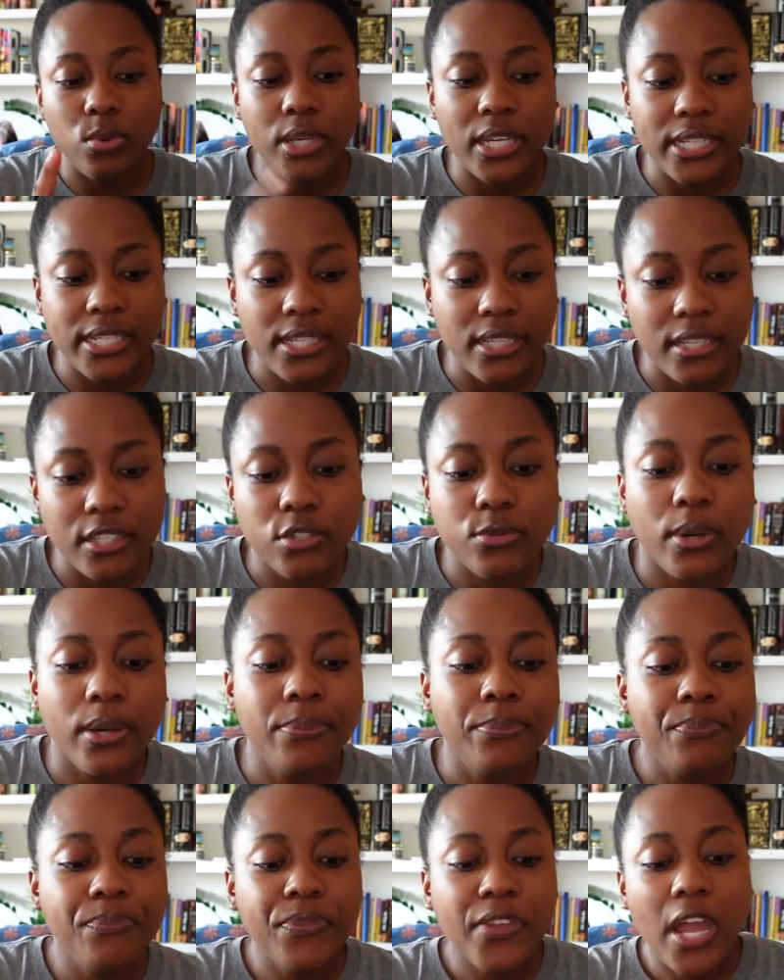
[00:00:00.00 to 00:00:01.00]
get to this
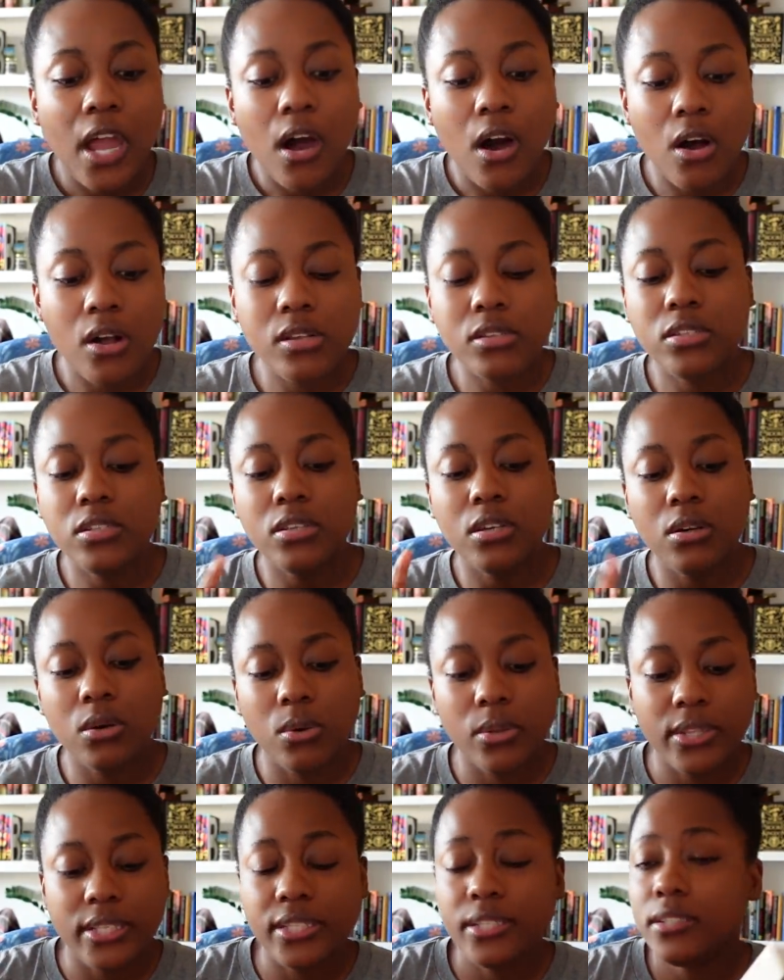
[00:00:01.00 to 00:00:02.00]
one.
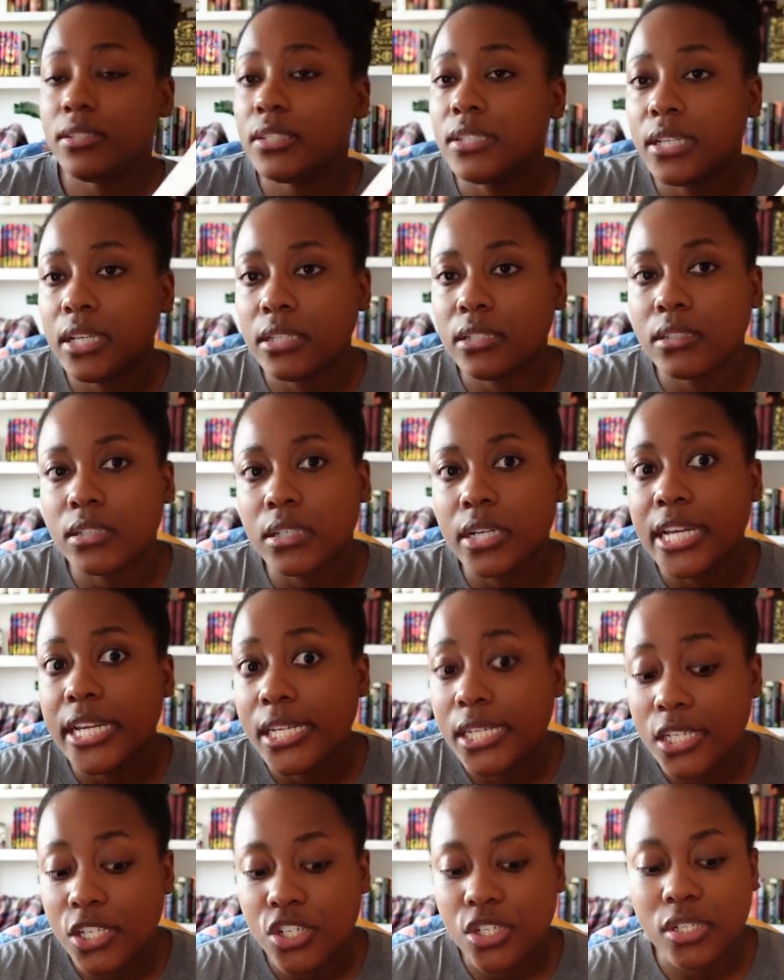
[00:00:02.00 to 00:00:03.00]
Also, this is another
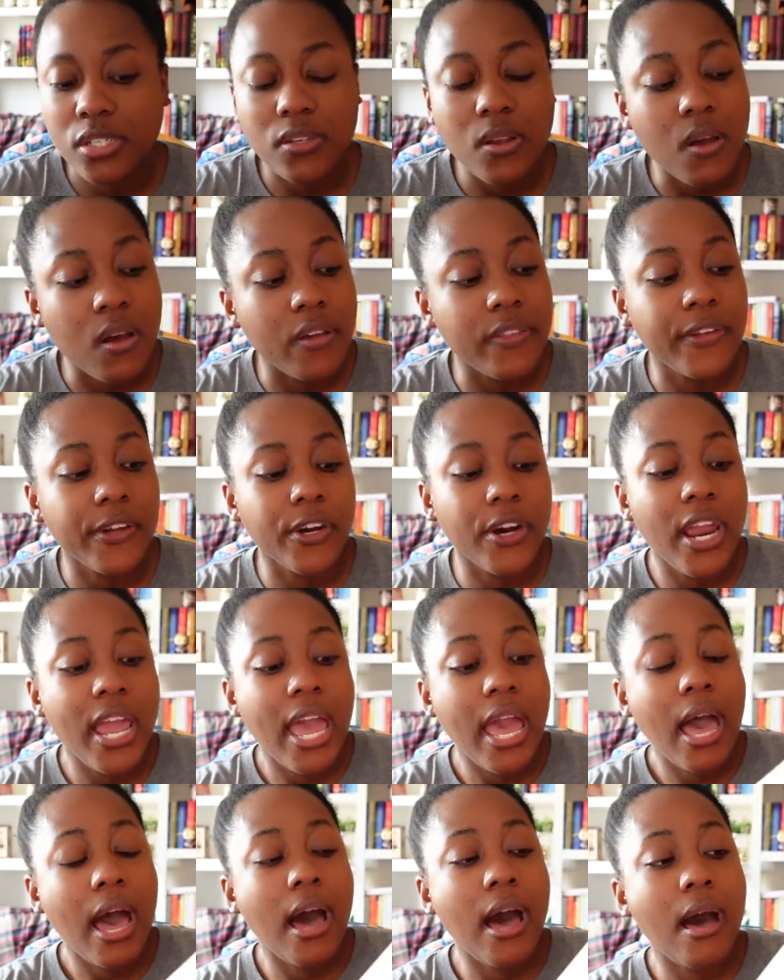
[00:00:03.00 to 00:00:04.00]
Indigenous author.
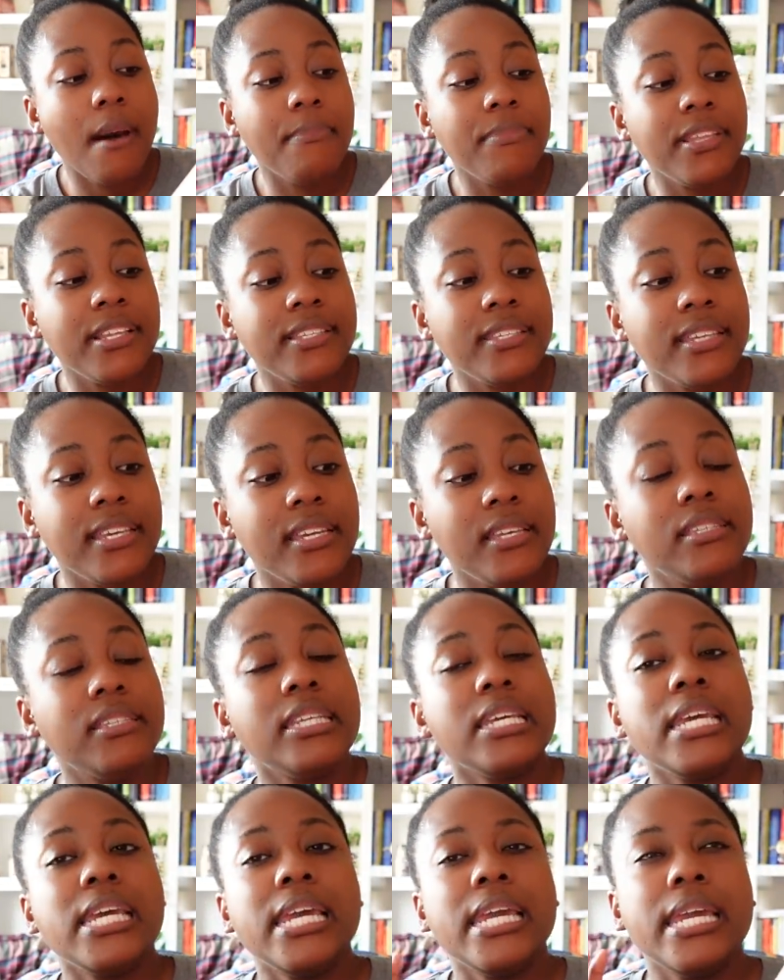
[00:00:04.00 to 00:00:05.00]
This
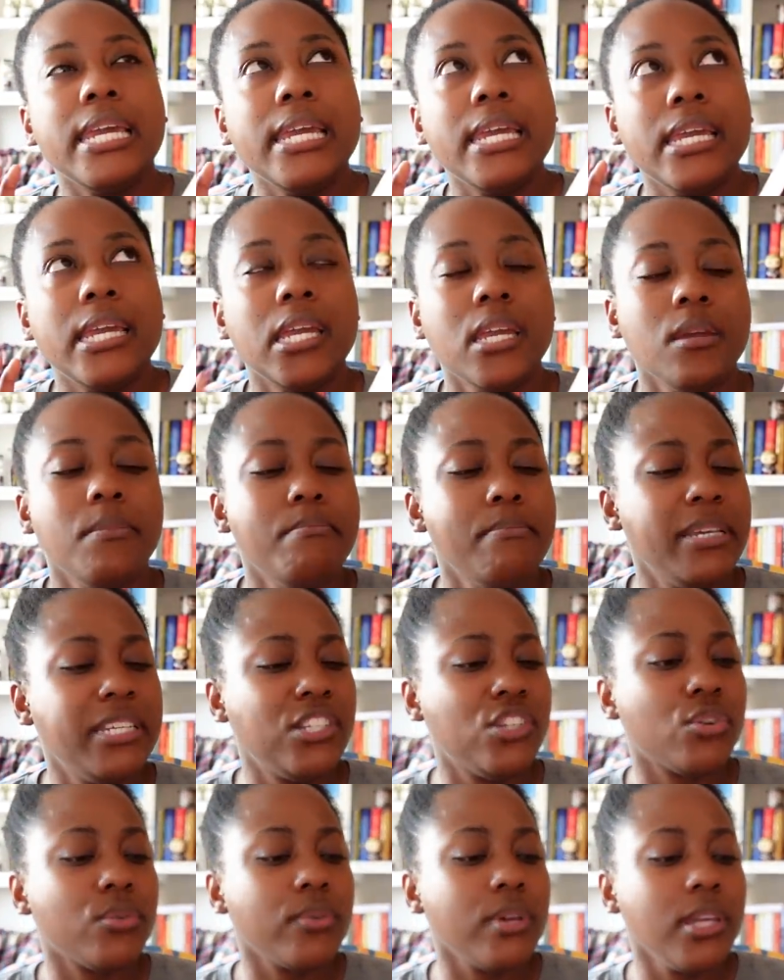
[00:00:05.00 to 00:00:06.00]
is a
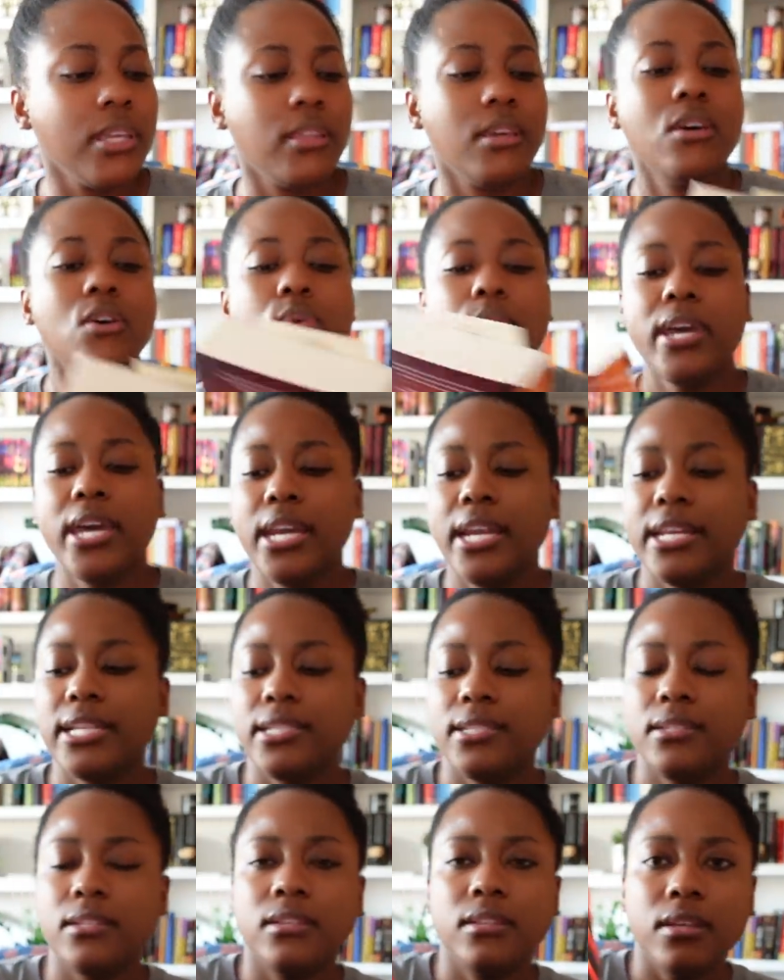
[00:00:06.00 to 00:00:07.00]
mystery though, and
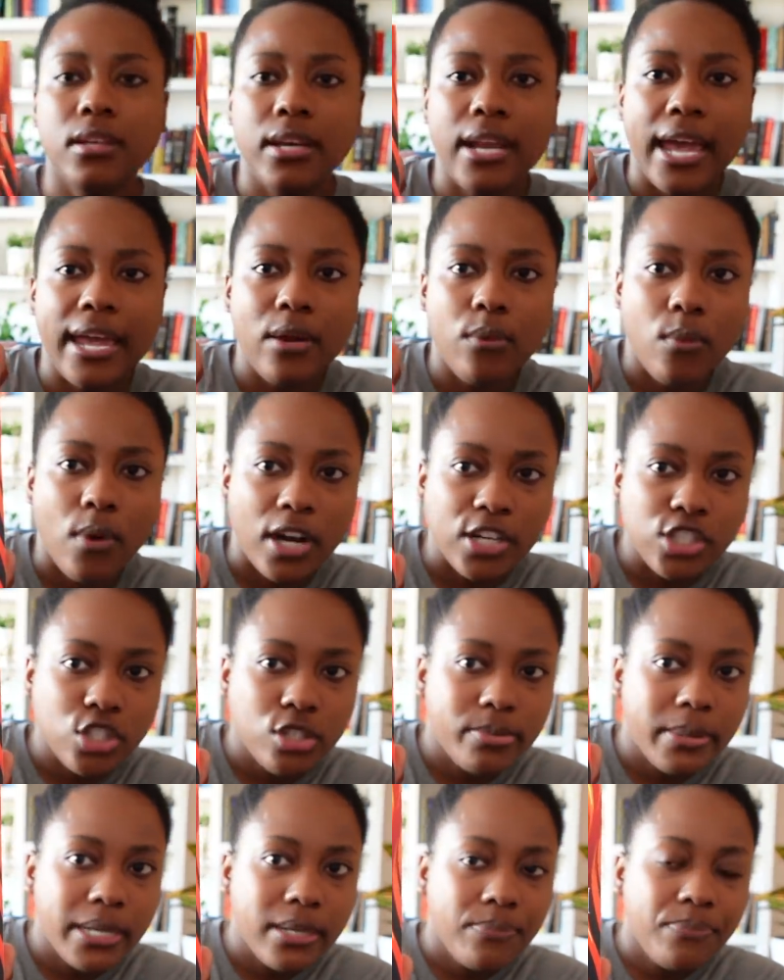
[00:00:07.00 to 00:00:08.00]
it's The Night
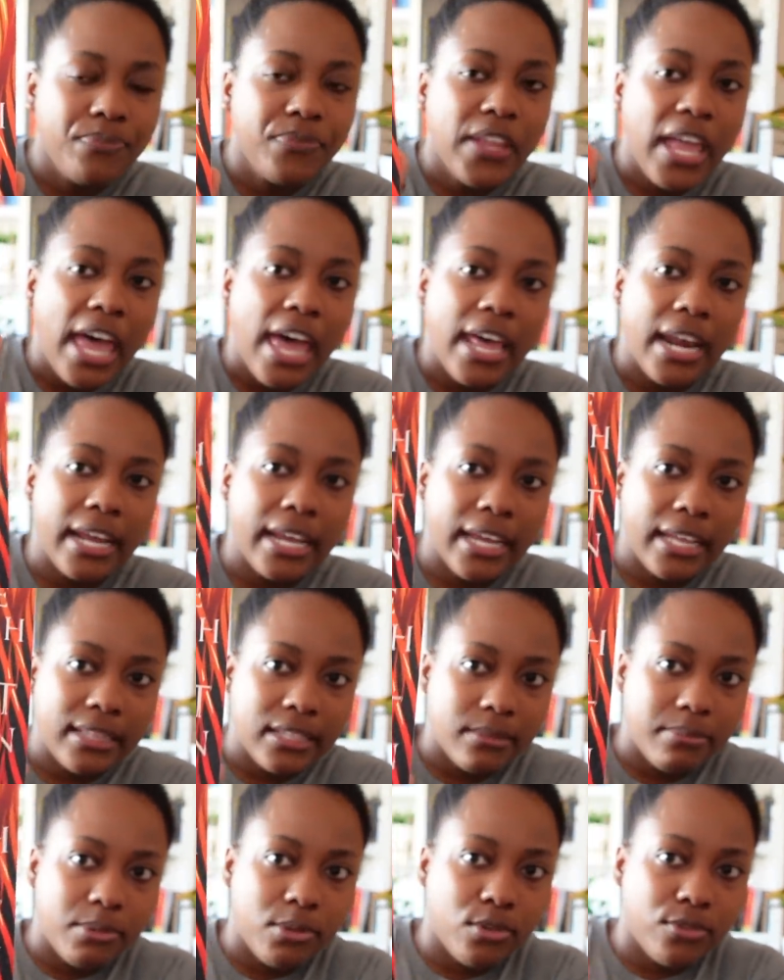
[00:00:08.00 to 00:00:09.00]
Watchman. And I got
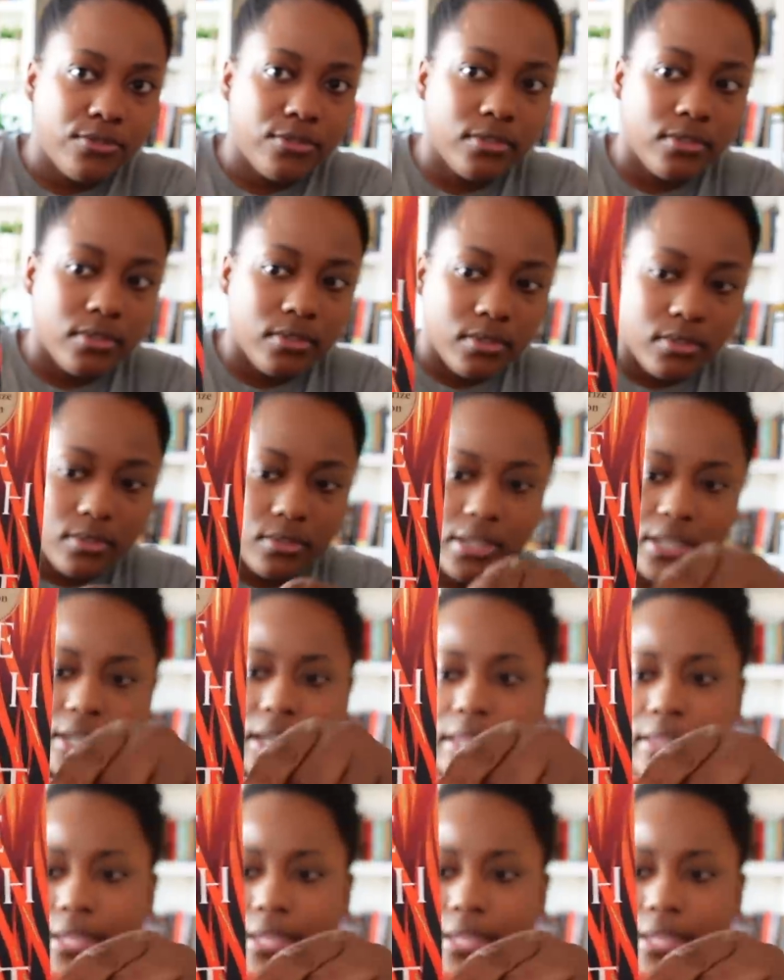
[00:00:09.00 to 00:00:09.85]
this beautiful, I